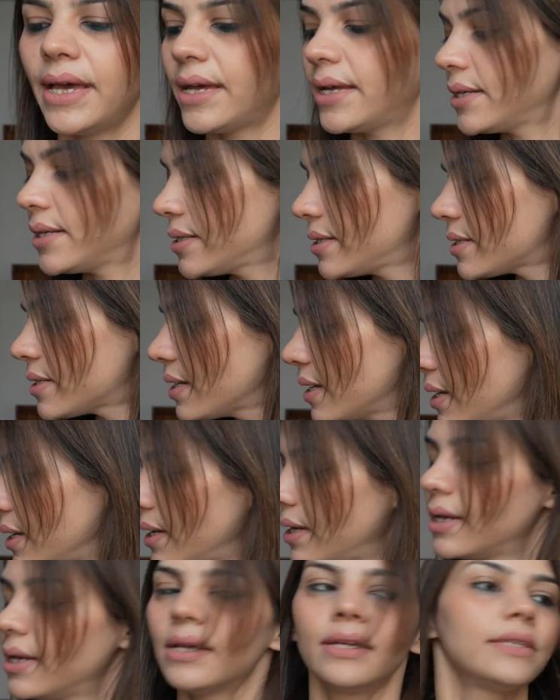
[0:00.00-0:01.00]
And
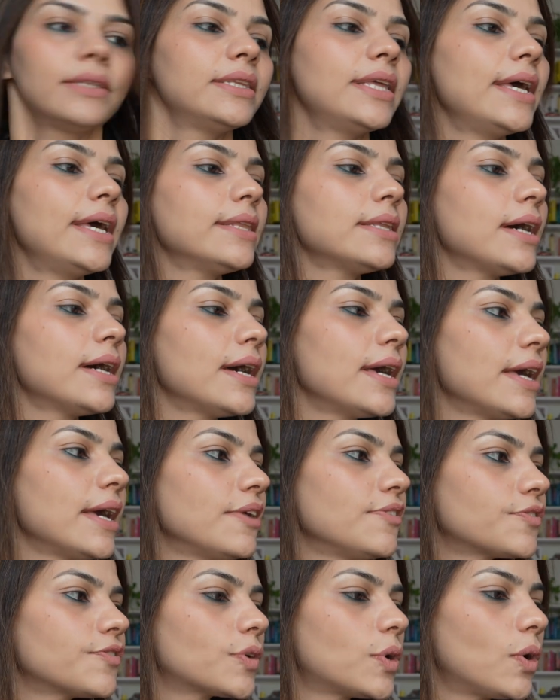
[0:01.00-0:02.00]
then I
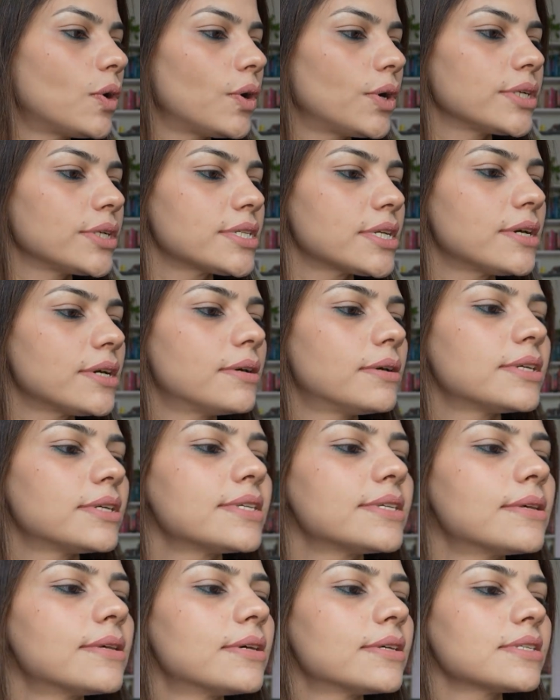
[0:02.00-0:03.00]
have got
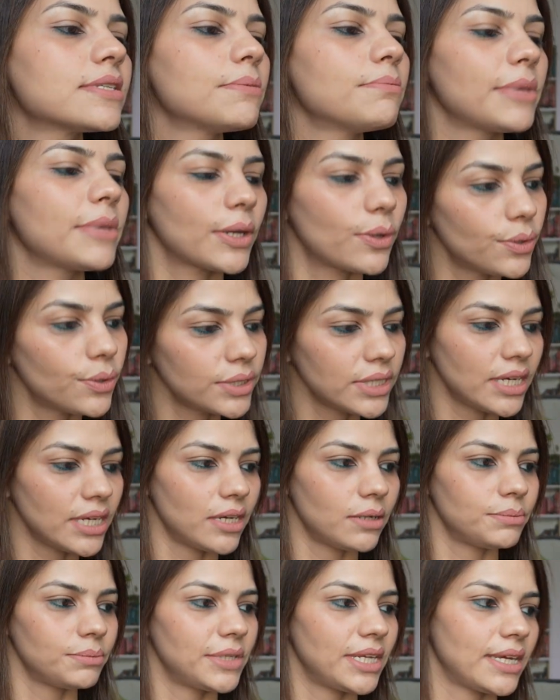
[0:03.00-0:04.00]
some
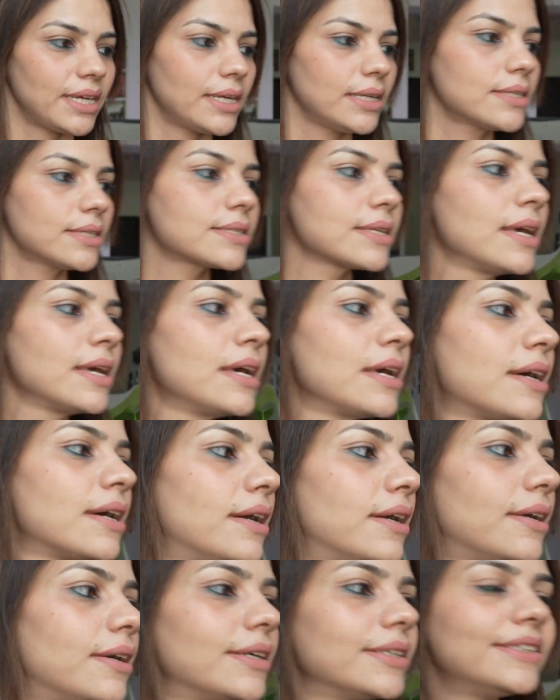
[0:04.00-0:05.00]
begonia updates.
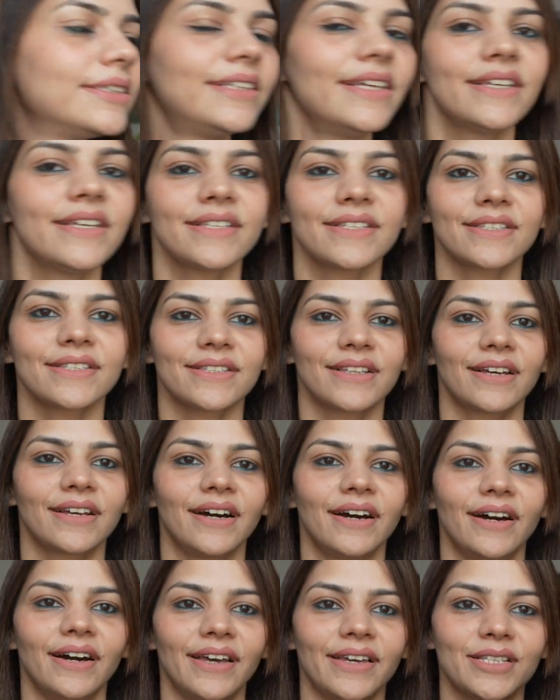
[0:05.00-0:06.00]
This
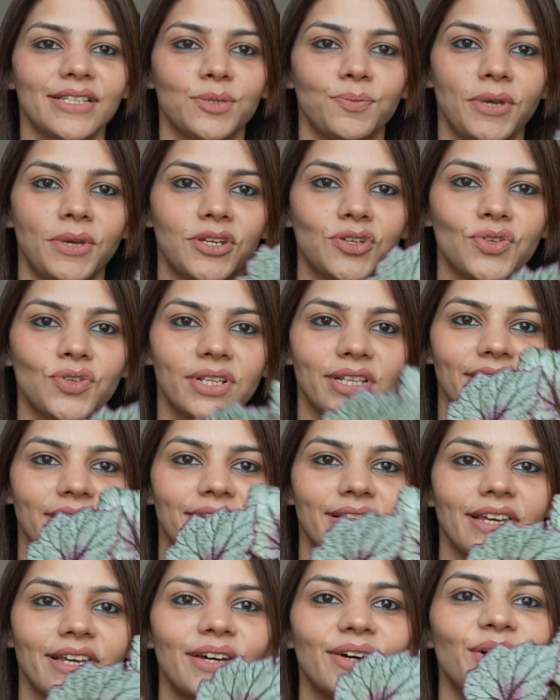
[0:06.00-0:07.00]
guy
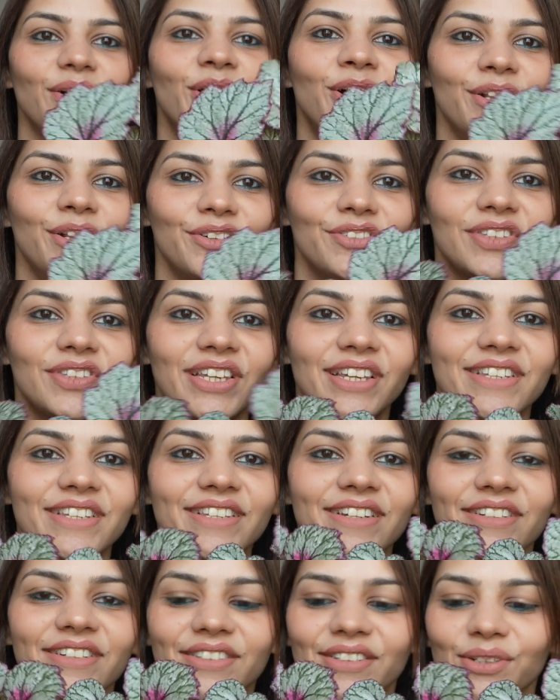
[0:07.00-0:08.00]
especially, like all of
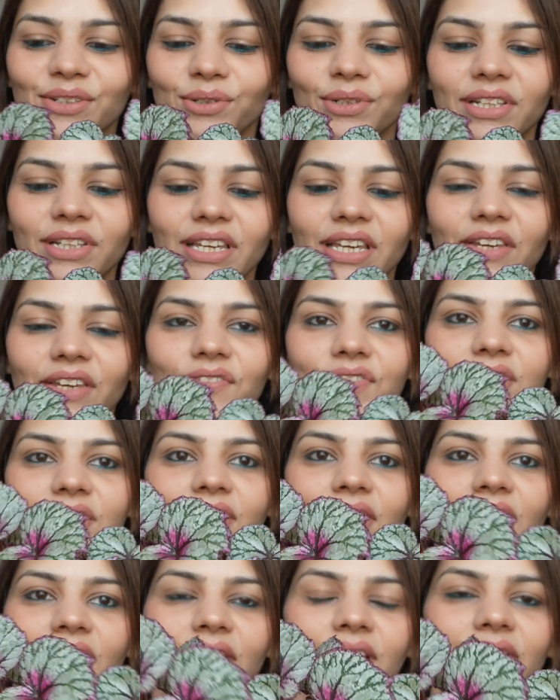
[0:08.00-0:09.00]
these are new
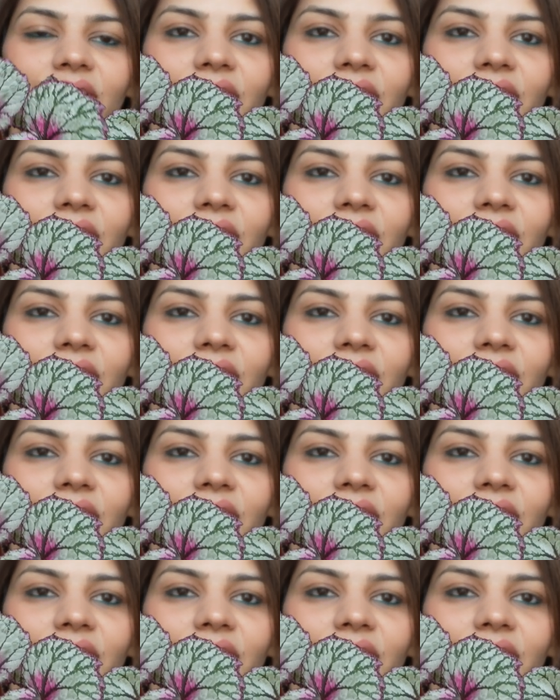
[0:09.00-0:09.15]
leaves.